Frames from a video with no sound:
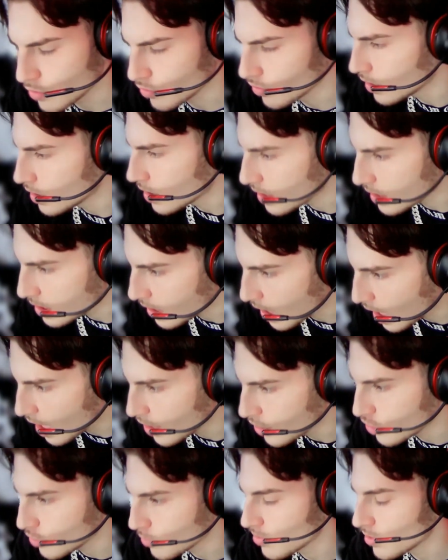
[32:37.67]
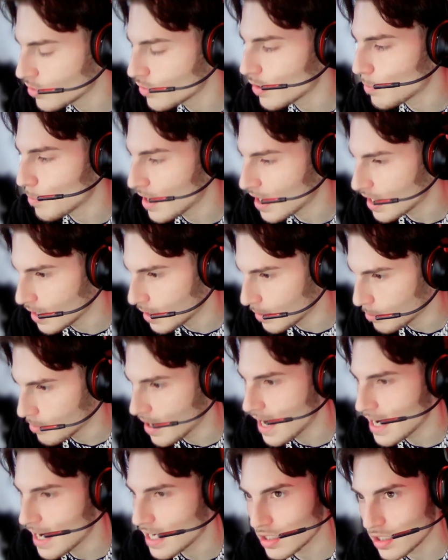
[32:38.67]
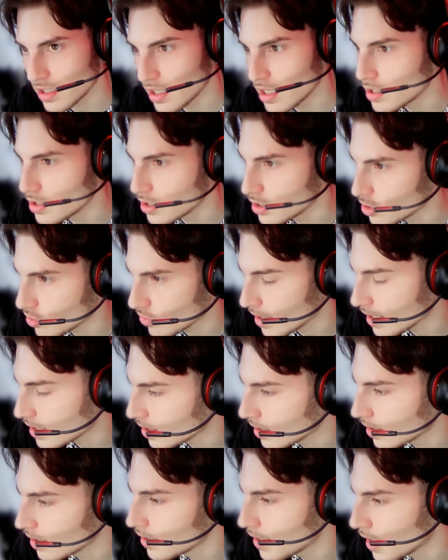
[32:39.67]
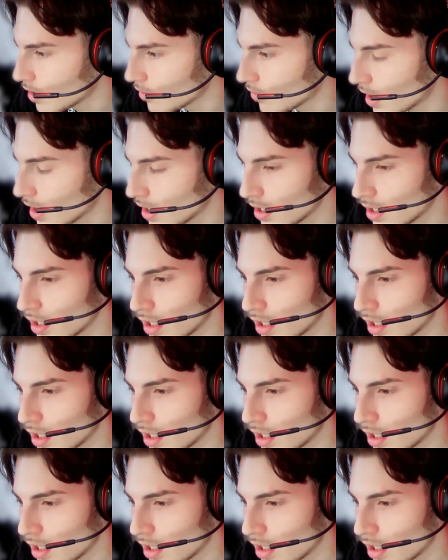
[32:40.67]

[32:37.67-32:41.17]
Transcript: and really does contribute and make an impact to the industry at the end of the day, right?